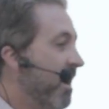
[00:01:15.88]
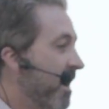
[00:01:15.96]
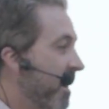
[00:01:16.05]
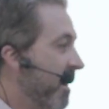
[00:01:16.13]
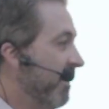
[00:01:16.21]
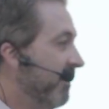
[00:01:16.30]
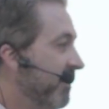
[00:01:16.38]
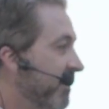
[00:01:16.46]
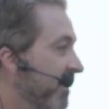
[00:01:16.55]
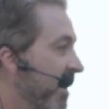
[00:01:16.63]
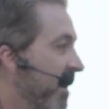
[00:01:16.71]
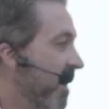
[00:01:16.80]
And
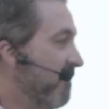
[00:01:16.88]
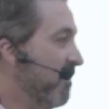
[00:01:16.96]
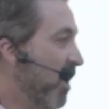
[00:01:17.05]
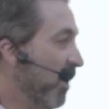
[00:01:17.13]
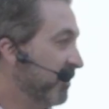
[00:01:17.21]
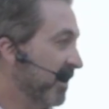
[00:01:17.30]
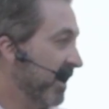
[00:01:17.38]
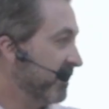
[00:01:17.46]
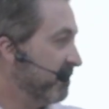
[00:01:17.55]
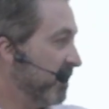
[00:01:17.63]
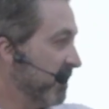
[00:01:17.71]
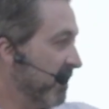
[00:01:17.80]
also got
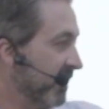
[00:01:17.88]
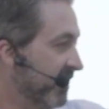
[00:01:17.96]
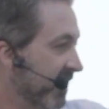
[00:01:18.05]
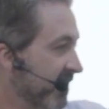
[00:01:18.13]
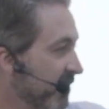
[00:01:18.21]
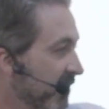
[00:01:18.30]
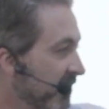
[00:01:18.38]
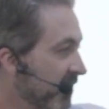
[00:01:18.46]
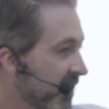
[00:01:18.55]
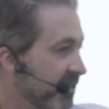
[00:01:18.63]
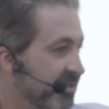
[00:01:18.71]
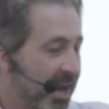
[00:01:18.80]
to bring my 10-year-old
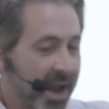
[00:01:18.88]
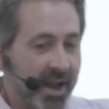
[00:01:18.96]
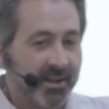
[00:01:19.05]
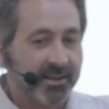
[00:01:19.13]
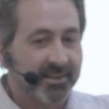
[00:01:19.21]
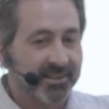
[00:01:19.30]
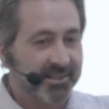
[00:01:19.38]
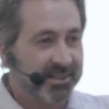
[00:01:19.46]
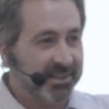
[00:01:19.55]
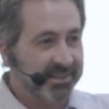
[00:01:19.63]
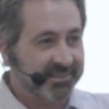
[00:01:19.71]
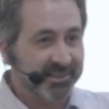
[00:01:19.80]
son, Jack.
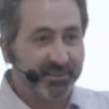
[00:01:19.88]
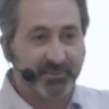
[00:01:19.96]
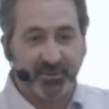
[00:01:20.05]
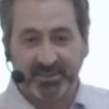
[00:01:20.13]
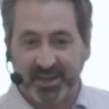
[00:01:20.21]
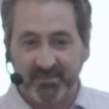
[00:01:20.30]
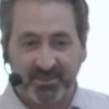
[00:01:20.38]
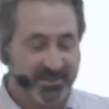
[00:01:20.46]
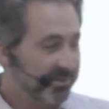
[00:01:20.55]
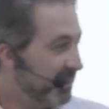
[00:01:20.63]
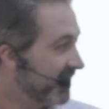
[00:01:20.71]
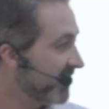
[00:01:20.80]
It's his first time to
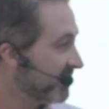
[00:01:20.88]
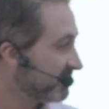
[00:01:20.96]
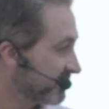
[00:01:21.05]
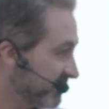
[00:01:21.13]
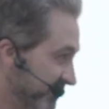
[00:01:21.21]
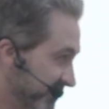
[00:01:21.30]
Sweden.